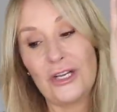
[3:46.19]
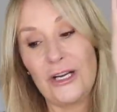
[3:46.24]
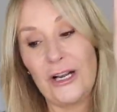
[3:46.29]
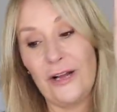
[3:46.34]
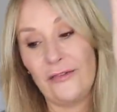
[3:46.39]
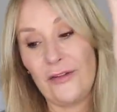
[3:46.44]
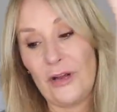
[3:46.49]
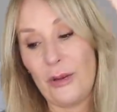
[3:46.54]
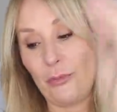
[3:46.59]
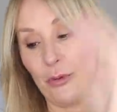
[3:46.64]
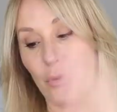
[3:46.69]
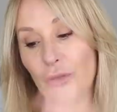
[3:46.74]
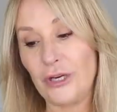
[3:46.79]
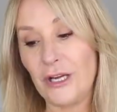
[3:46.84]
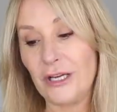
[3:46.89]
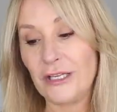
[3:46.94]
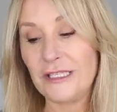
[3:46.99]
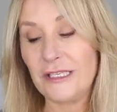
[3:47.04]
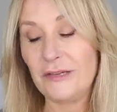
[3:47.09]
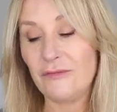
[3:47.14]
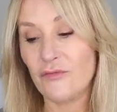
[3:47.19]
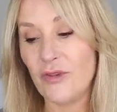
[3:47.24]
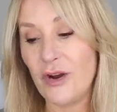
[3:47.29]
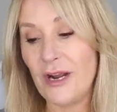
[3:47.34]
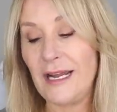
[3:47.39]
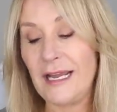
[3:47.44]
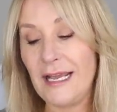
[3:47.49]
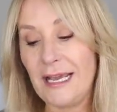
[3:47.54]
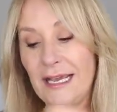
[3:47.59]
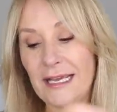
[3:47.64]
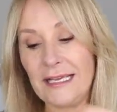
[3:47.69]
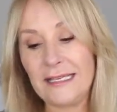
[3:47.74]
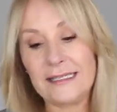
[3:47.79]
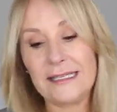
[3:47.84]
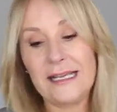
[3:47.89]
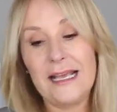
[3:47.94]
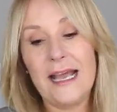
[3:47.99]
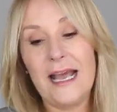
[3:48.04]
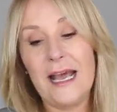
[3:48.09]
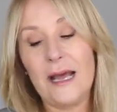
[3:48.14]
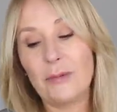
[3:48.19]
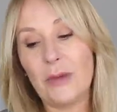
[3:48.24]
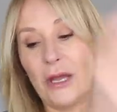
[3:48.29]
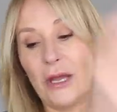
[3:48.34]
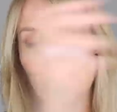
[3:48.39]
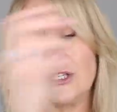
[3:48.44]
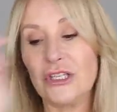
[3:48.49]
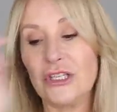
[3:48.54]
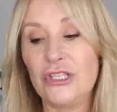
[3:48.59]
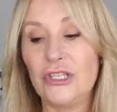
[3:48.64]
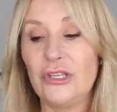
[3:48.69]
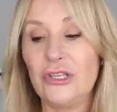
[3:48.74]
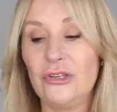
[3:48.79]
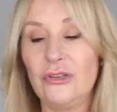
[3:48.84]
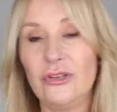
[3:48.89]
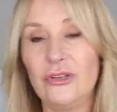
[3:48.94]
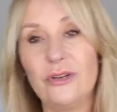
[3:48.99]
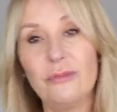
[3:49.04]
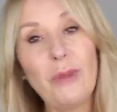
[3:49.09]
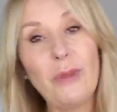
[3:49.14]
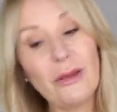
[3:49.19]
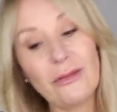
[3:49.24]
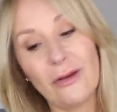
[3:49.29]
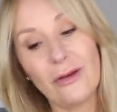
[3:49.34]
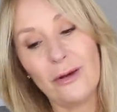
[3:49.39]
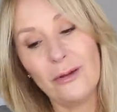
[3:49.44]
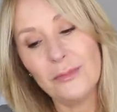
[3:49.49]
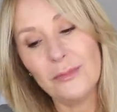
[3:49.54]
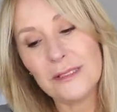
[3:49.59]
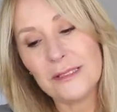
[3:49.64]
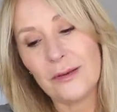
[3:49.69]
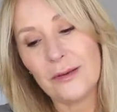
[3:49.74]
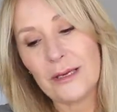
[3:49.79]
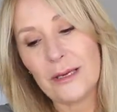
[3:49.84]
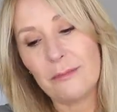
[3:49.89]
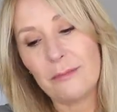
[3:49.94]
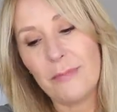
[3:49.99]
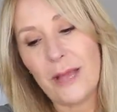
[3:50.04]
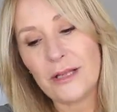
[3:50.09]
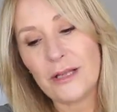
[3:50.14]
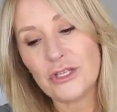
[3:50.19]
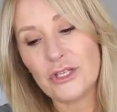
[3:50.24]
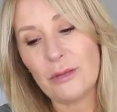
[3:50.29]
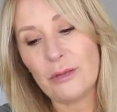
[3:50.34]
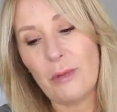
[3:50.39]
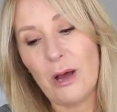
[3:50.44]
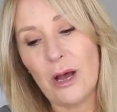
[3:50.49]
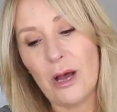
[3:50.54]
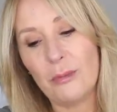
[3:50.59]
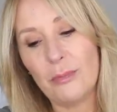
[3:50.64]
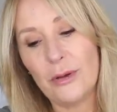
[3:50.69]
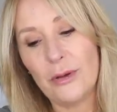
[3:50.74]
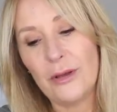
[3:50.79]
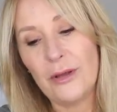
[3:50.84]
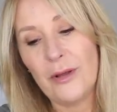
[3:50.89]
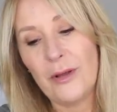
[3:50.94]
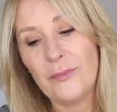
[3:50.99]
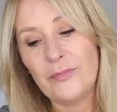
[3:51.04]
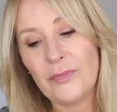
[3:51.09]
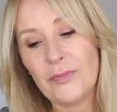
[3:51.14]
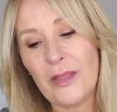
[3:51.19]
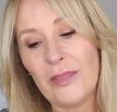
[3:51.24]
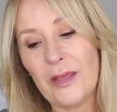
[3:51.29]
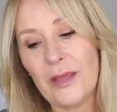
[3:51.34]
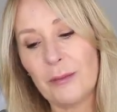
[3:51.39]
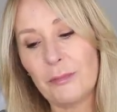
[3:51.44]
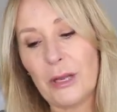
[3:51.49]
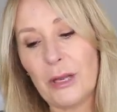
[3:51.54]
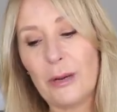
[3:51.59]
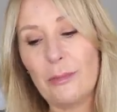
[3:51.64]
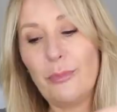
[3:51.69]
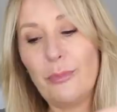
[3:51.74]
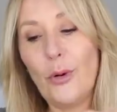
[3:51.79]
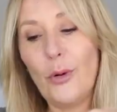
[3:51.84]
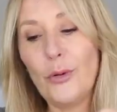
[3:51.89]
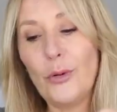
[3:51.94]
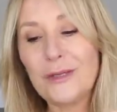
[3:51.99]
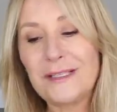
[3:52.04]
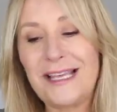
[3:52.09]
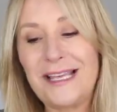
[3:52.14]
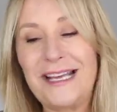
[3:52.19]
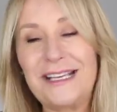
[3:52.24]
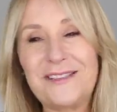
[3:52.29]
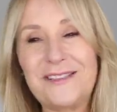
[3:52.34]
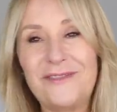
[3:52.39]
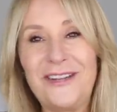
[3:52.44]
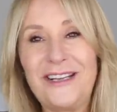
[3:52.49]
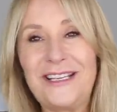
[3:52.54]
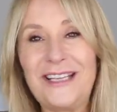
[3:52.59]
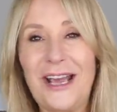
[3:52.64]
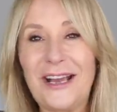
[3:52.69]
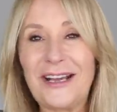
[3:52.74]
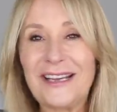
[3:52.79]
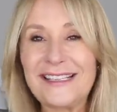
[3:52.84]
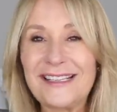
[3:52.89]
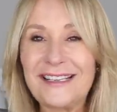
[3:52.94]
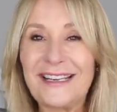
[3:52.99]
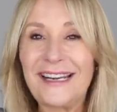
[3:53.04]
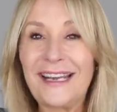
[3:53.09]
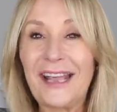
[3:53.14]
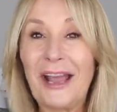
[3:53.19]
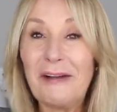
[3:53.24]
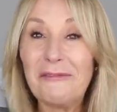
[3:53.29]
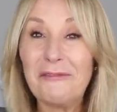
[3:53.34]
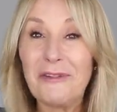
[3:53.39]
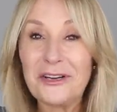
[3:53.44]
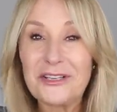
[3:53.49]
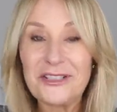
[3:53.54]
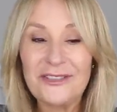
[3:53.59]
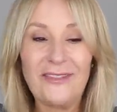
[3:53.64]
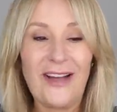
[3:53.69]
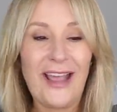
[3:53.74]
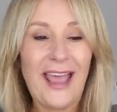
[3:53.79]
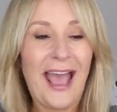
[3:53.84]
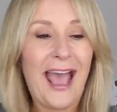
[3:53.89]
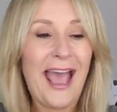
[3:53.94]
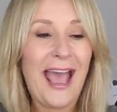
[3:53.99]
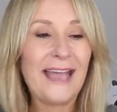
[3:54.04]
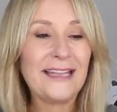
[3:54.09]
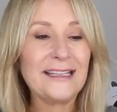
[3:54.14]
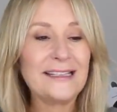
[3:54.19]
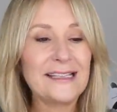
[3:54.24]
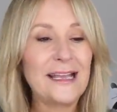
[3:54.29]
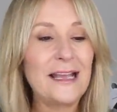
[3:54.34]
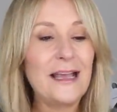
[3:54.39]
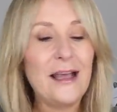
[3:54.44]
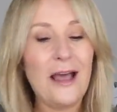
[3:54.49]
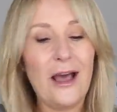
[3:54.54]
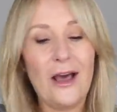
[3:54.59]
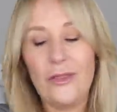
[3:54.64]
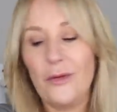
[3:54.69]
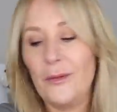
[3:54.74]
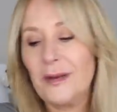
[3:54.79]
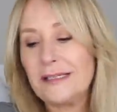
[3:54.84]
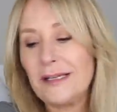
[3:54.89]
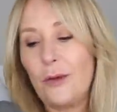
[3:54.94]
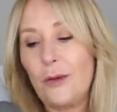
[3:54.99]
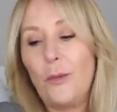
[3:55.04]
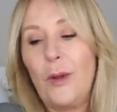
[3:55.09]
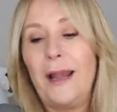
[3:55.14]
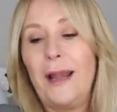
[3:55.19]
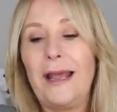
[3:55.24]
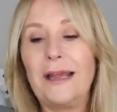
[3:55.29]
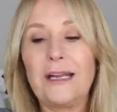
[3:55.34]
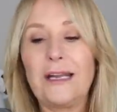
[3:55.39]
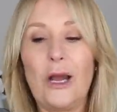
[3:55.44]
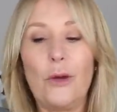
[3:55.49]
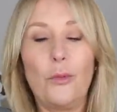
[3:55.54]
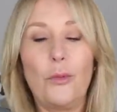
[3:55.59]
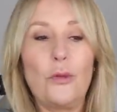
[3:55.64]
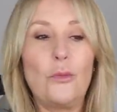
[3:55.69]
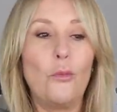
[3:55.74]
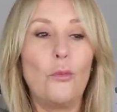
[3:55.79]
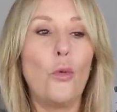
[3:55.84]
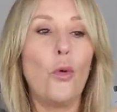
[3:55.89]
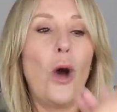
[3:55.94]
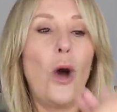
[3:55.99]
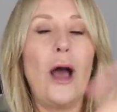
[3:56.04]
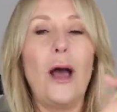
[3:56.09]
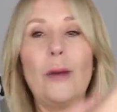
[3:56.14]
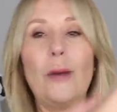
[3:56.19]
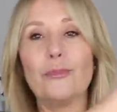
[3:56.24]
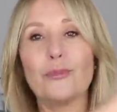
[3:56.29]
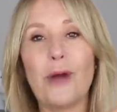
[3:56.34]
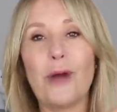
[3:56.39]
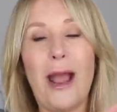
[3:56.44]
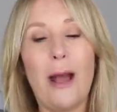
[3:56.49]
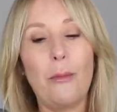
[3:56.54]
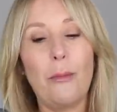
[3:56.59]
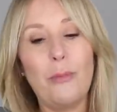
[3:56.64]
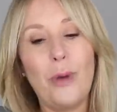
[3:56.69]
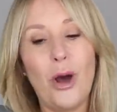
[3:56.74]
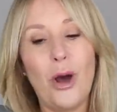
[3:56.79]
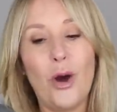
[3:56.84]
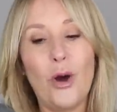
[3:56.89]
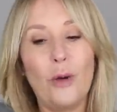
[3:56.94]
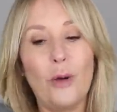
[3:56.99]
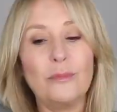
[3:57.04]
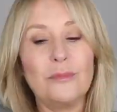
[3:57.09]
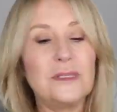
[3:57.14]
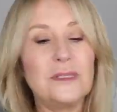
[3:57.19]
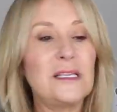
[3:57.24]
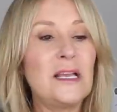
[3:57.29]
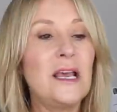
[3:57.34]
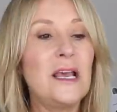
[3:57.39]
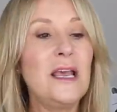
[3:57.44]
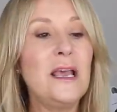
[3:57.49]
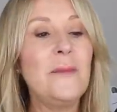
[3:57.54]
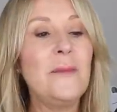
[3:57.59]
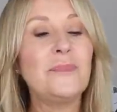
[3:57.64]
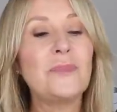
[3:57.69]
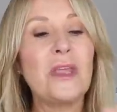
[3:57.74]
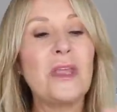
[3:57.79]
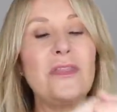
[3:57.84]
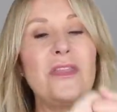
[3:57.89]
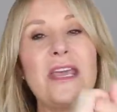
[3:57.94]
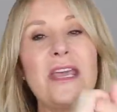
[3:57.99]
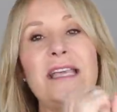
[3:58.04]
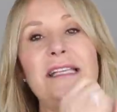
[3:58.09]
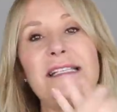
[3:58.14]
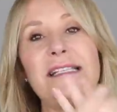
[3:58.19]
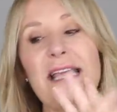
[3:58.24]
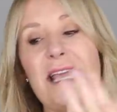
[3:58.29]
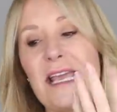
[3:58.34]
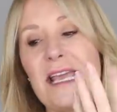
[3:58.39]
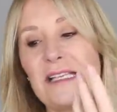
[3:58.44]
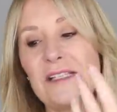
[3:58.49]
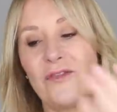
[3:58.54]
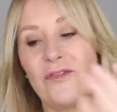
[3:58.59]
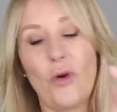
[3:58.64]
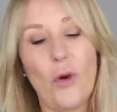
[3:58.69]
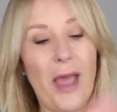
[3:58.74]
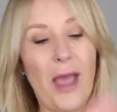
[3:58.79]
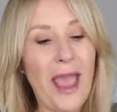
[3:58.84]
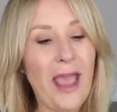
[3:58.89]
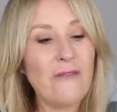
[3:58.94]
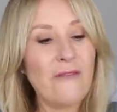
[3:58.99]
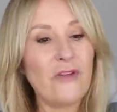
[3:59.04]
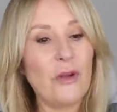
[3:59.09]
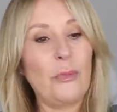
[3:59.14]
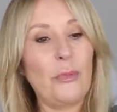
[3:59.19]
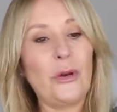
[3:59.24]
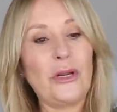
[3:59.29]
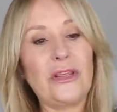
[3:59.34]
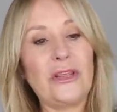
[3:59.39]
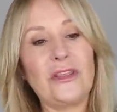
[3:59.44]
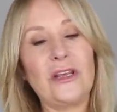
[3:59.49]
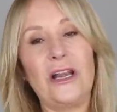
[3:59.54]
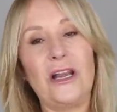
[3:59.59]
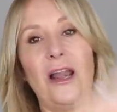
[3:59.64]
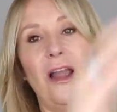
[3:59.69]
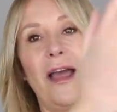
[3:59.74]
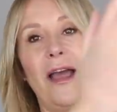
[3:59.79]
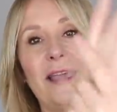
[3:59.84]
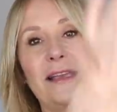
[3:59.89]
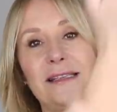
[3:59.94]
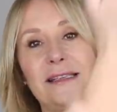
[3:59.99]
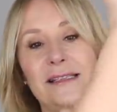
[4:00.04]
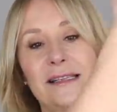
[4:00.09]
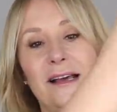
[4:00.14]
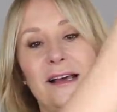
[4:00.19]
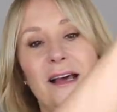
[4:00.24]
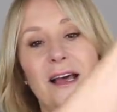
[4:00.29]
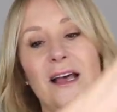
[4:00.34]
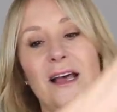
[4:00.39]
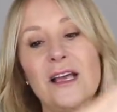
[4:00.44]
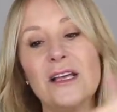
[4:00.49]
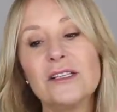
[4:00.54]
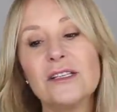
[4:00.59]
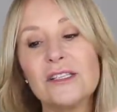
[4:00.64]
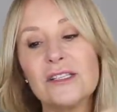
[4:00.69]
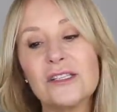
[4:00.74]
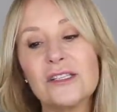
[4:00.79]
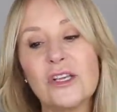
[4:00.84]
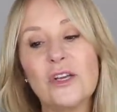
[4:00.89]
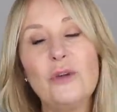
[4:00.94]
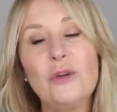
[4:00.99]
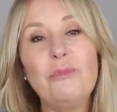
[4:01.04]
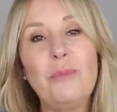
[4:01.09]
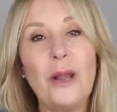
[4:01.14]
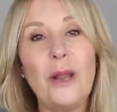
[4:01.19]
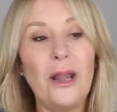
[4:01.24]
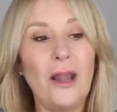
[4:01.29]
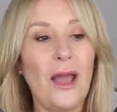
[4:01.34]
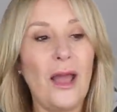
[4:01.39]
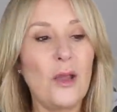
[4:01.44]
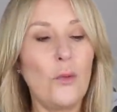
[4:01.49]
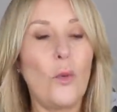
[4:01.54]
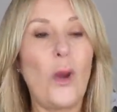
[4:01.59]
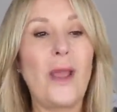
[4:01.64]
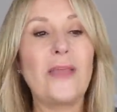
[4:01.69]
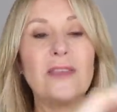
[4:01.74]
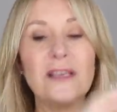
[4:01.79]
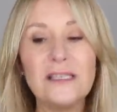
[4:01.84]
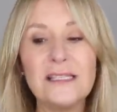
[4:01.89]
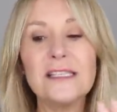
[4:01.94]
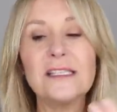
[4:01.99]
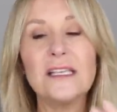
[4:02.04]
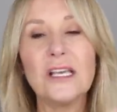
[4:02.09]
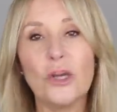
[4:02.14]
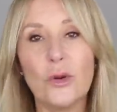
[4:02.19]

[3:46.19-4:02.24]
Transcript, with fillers: a lovely product, it really is. I'm going to do both arms so I can match them up. And then I'm going to pause this video because I'm going to go and wash my hands. Otherwise I will end up with um, brown palms. This is for everybody that likes uh, super lightweight. This is the